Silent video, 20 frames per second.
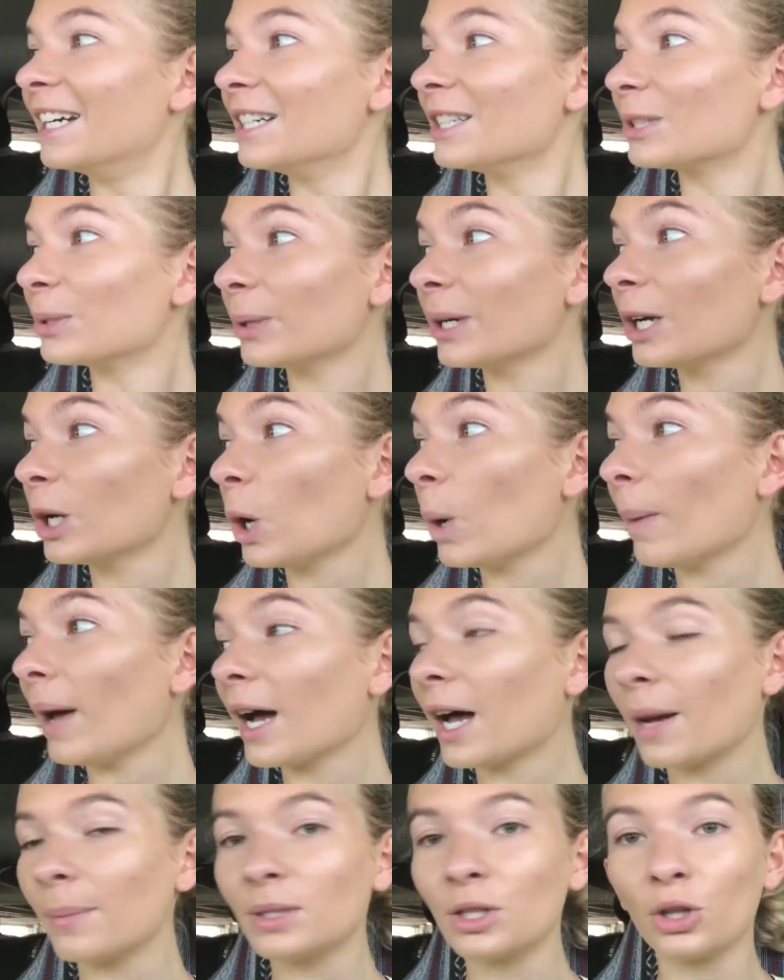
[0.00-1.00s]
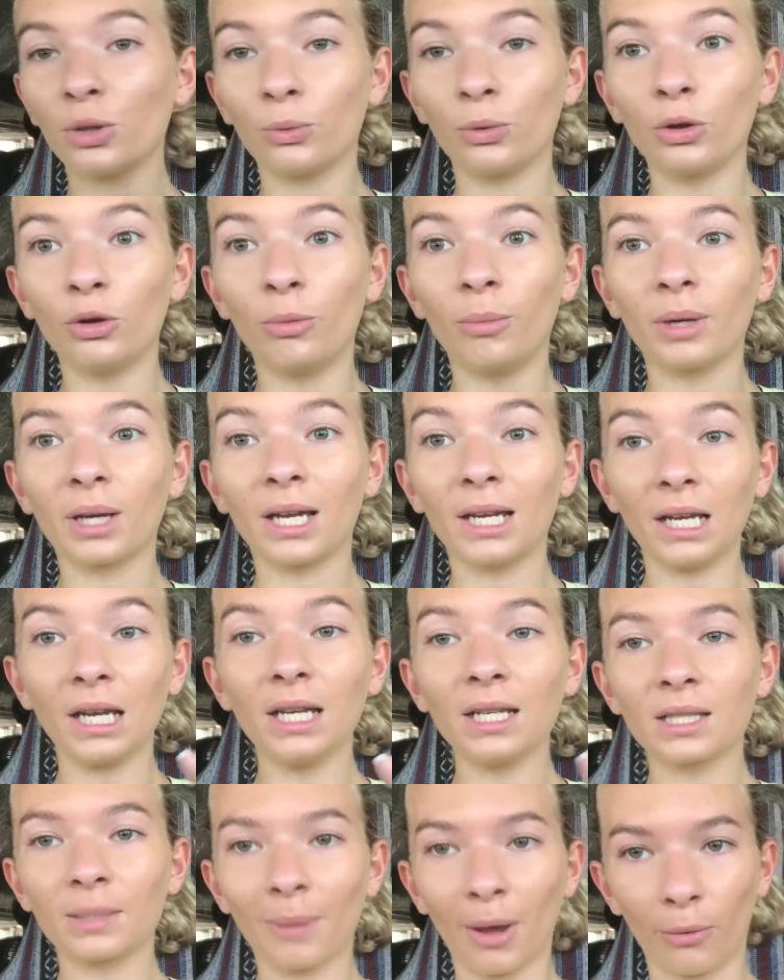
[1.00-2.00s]
So we're gonna go back up to the room.
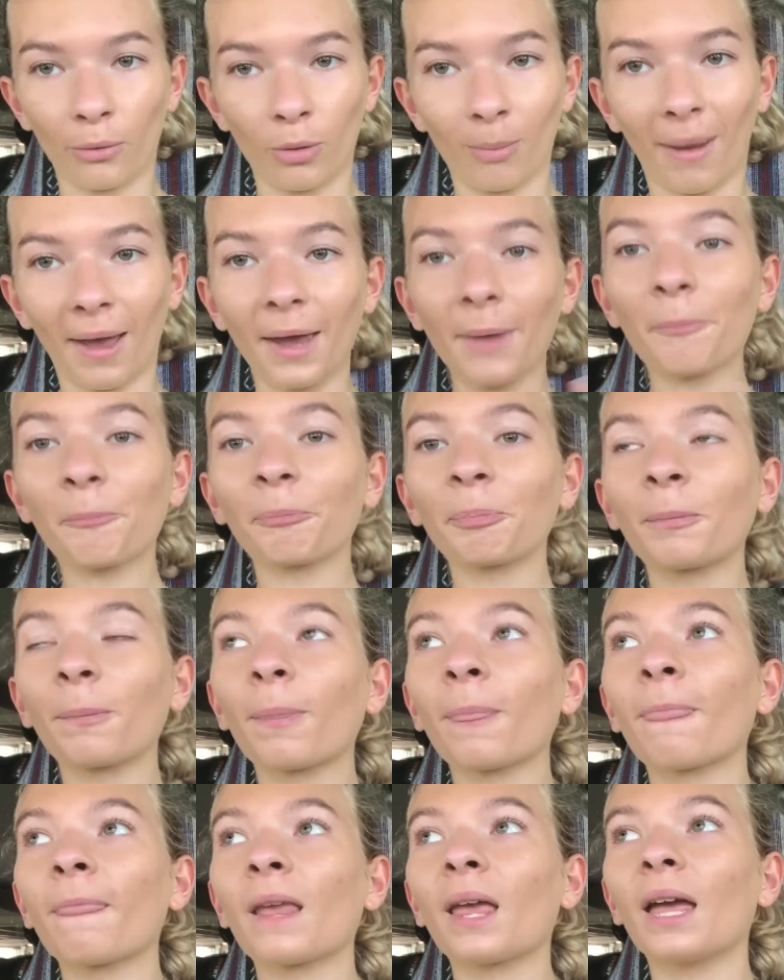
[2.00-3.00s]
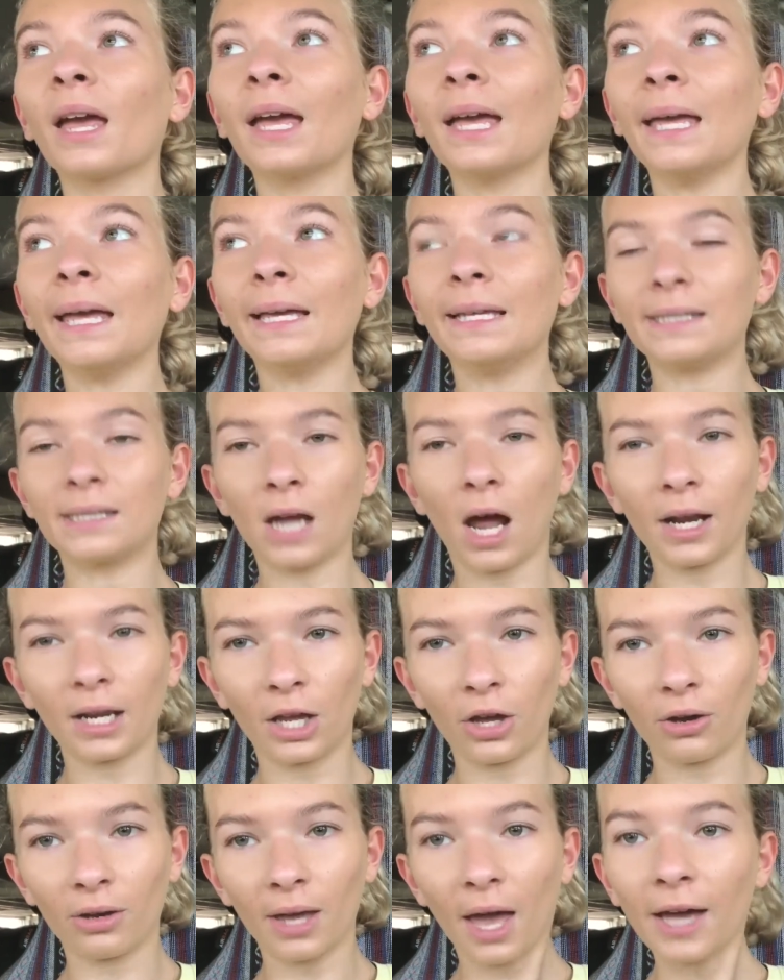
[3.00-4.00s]
Kanice, my roommate, is not
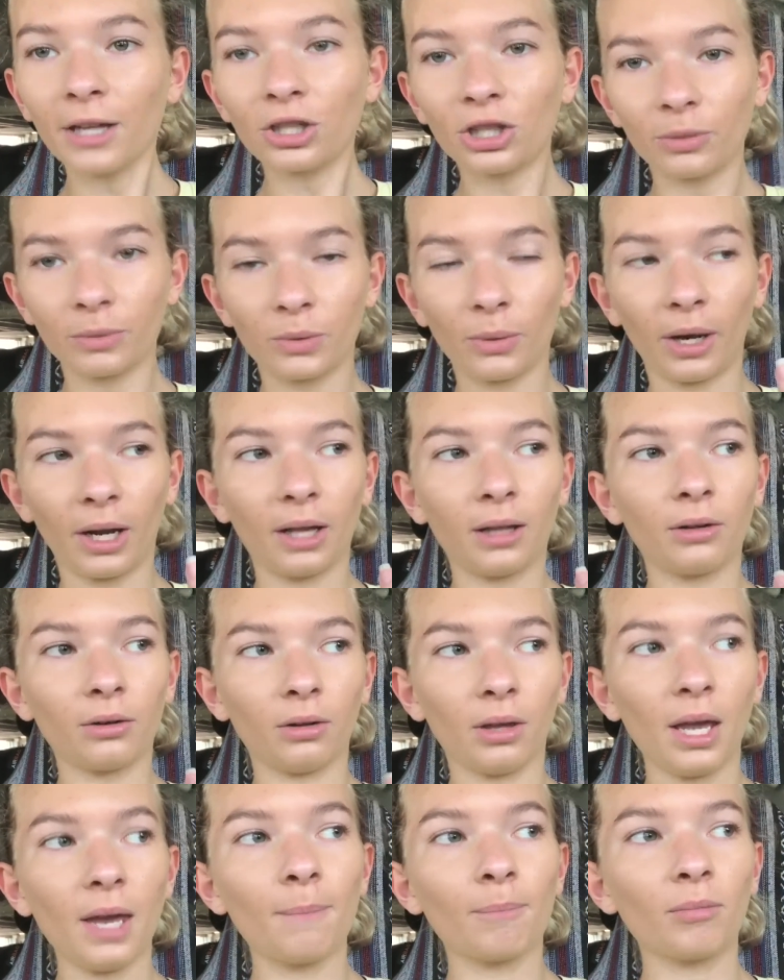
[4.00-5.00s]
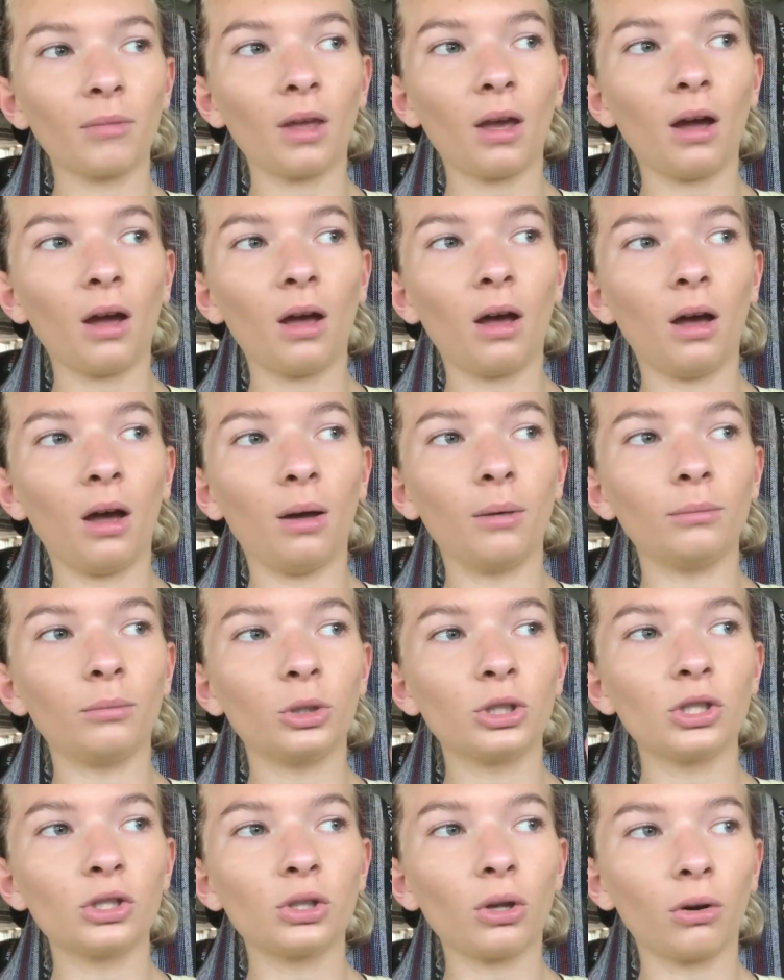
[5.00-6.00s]
here yet. She was running a little late,
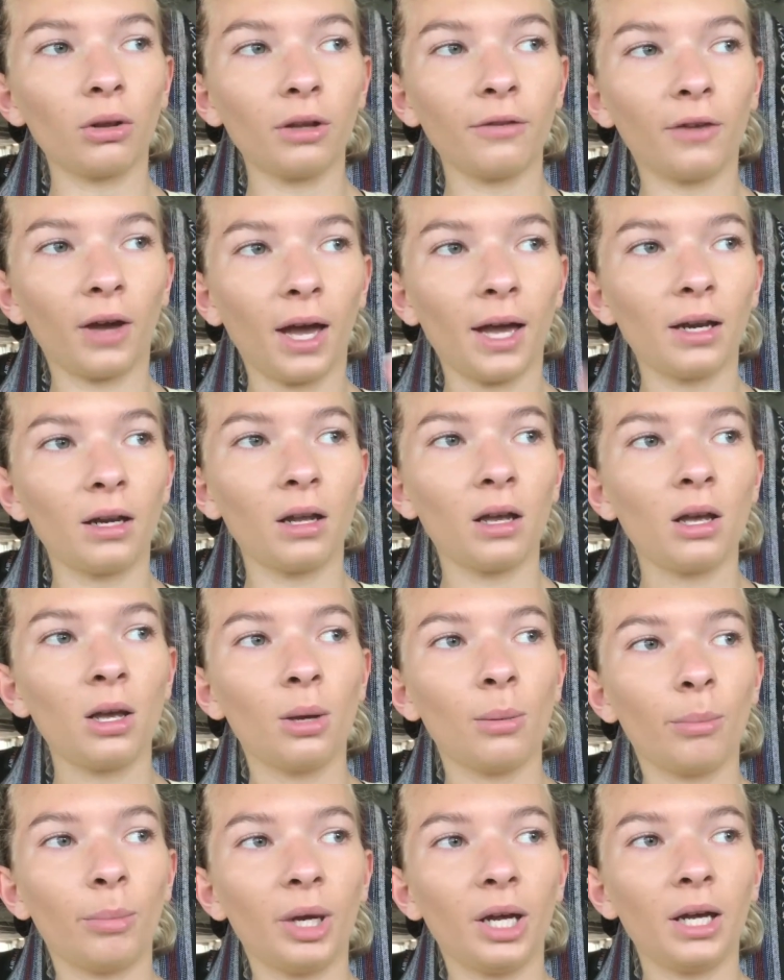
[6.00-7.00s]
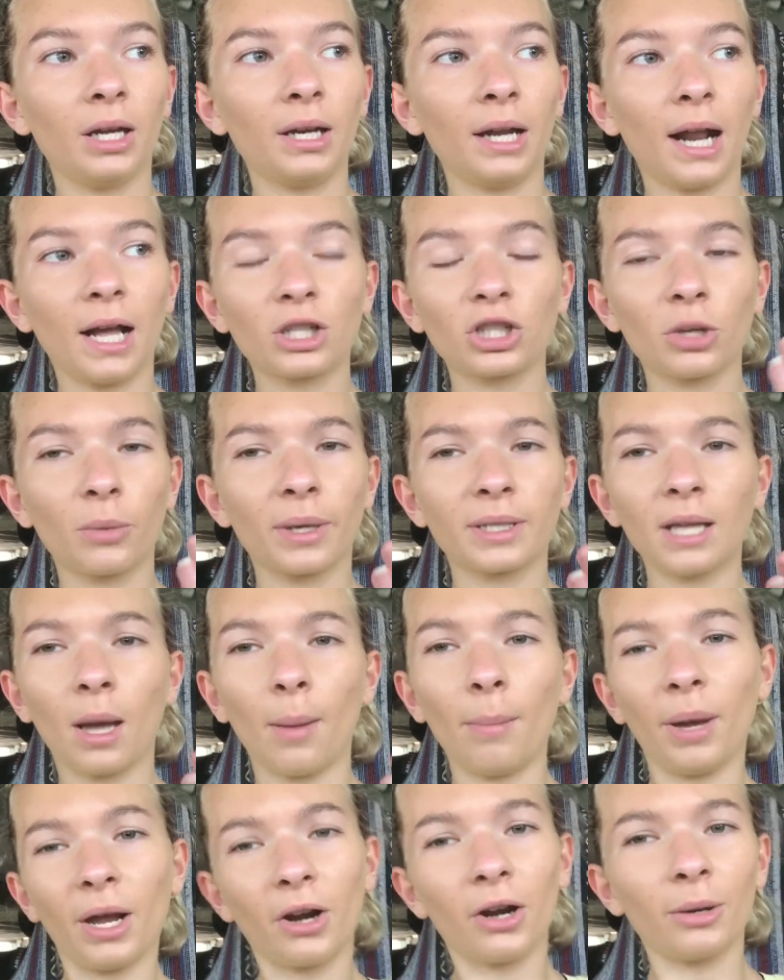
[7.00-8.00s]
which is totally fine, but it actually works
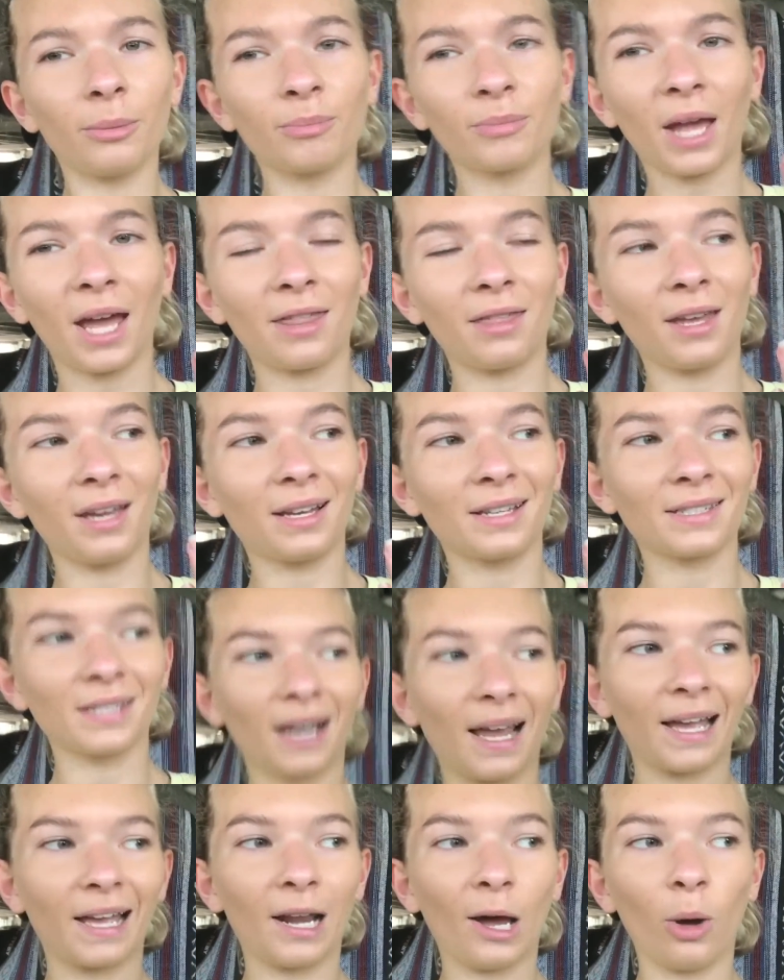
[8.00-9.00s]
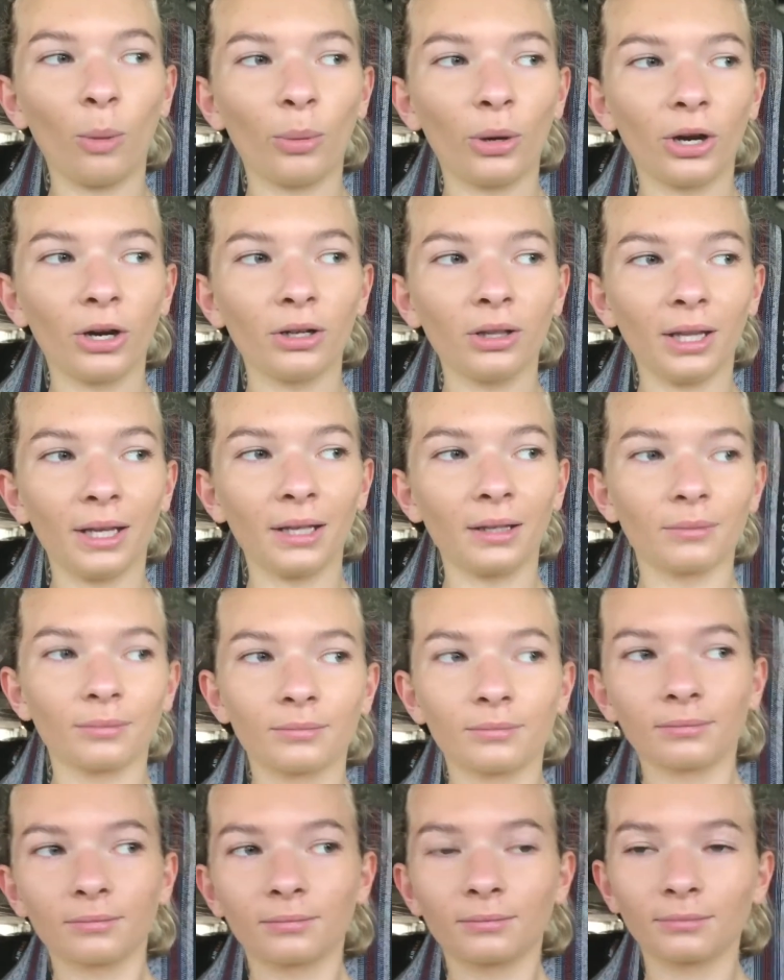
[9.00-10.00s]
out better, I think, because then I can help her, like,
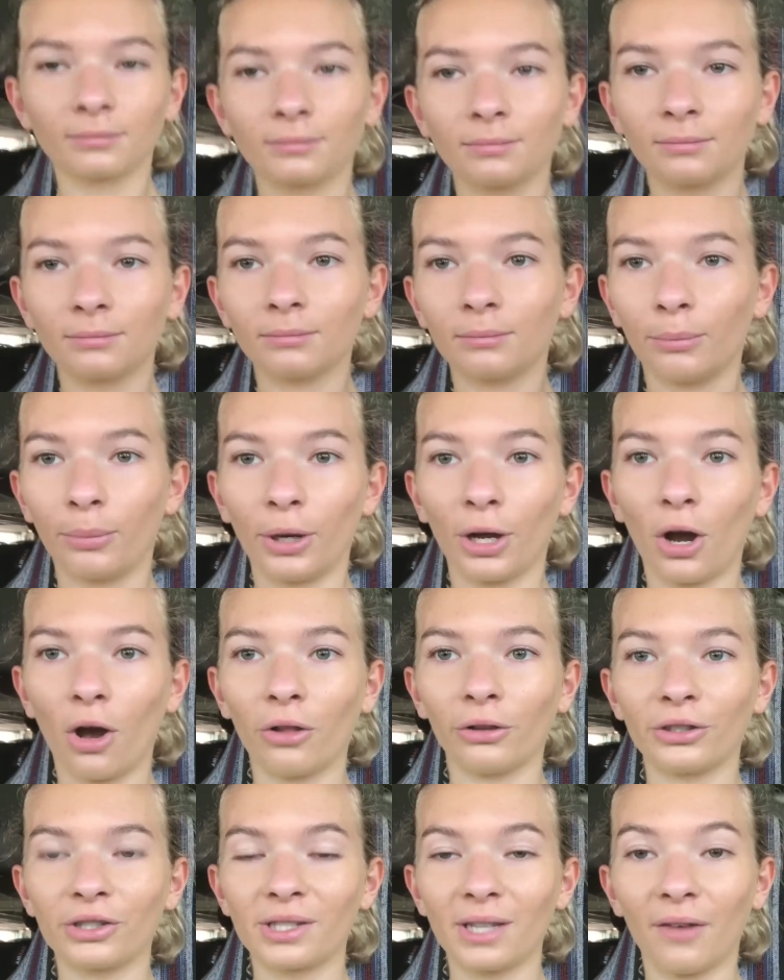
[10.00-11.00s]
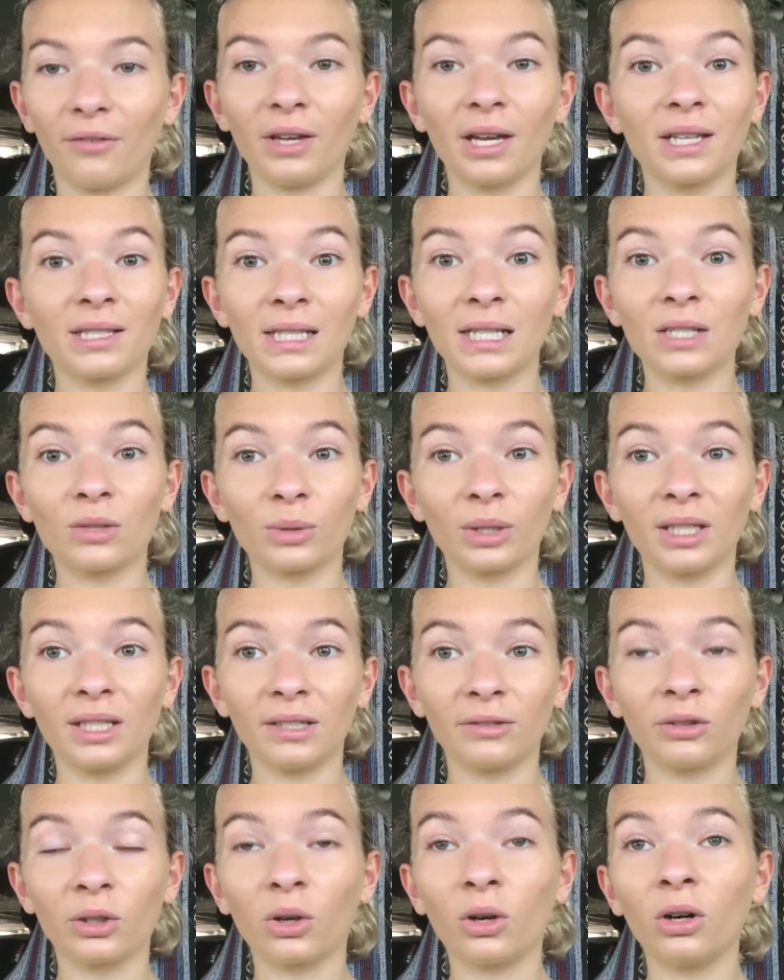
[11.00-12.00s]
bring all her stuff in, because it is really
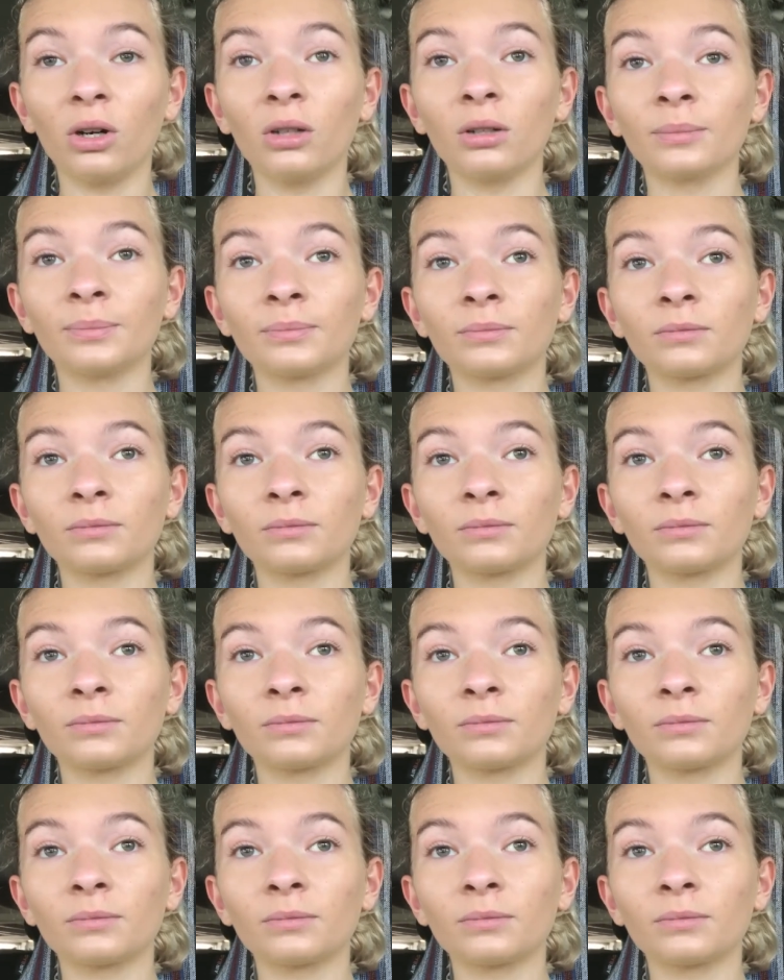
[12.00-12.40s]
difficult.